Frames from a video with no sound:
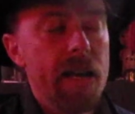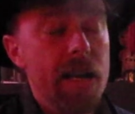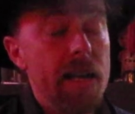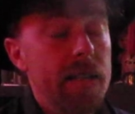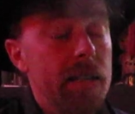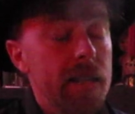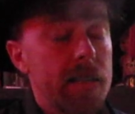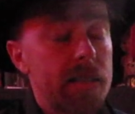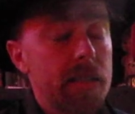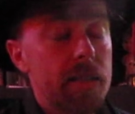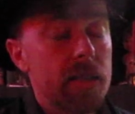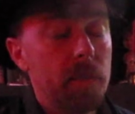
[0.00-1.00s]
It's
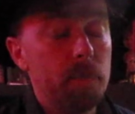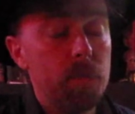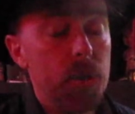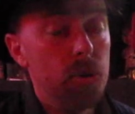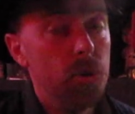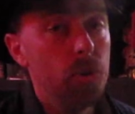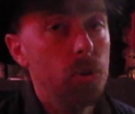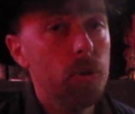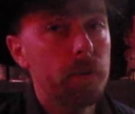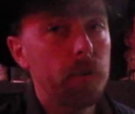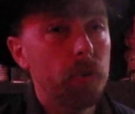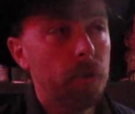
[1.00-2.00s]
just a
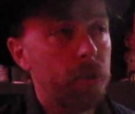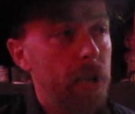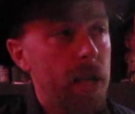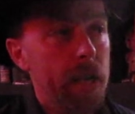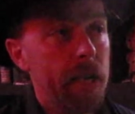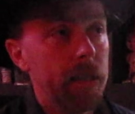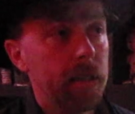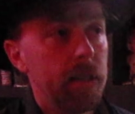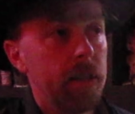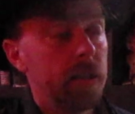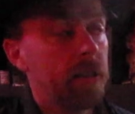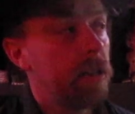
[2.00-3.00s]
beautiful
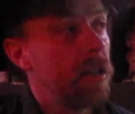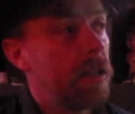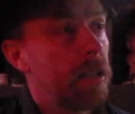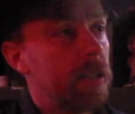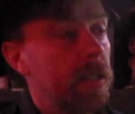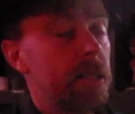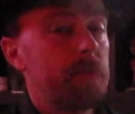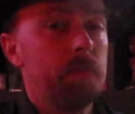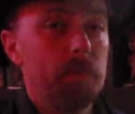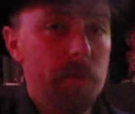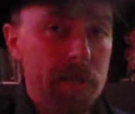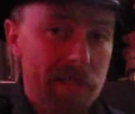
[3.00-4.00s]
thing
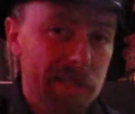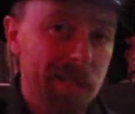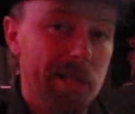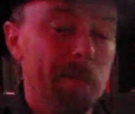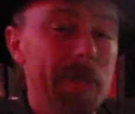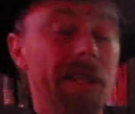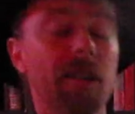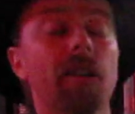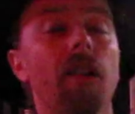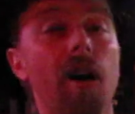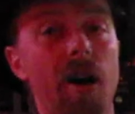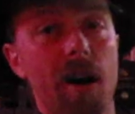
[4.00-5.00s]
that's gonna be
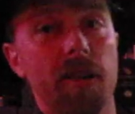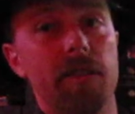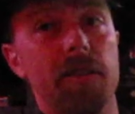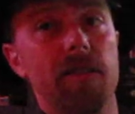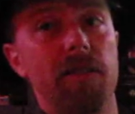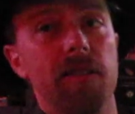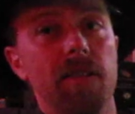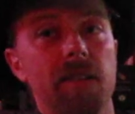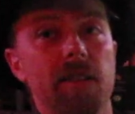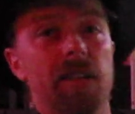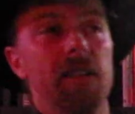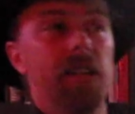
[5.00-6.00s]
lost,
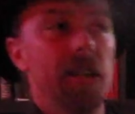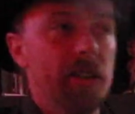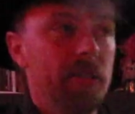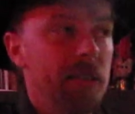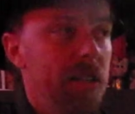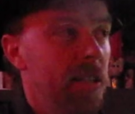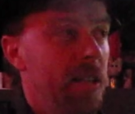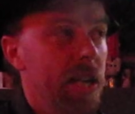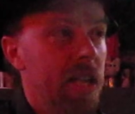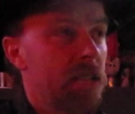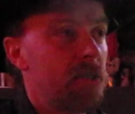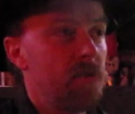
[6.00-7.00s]
in the
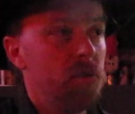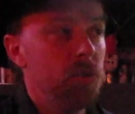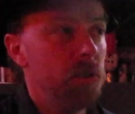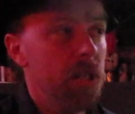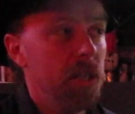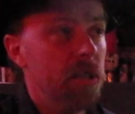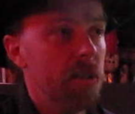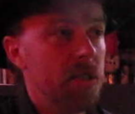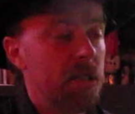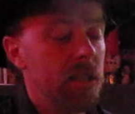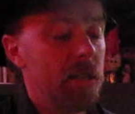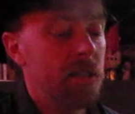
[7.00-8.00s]
next few
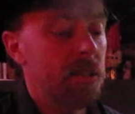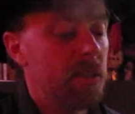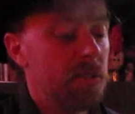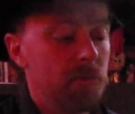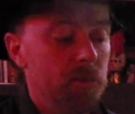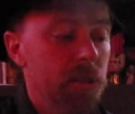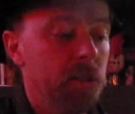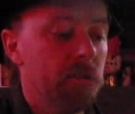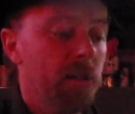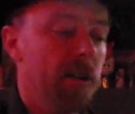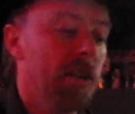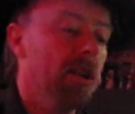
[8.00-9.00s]
years, and it's really
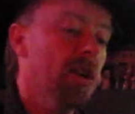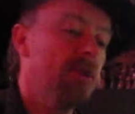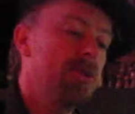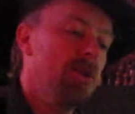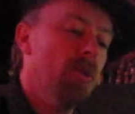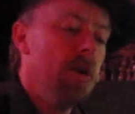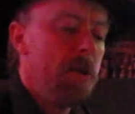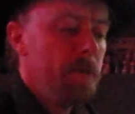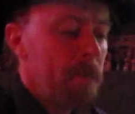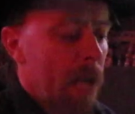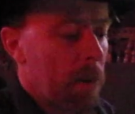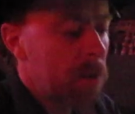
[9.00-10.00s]
running low. So
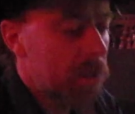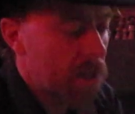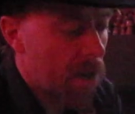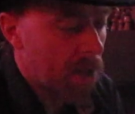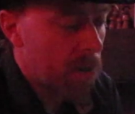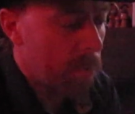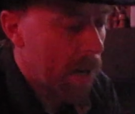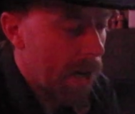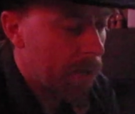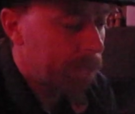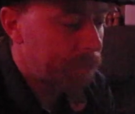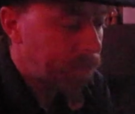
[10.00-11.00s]
I'm gonna talk about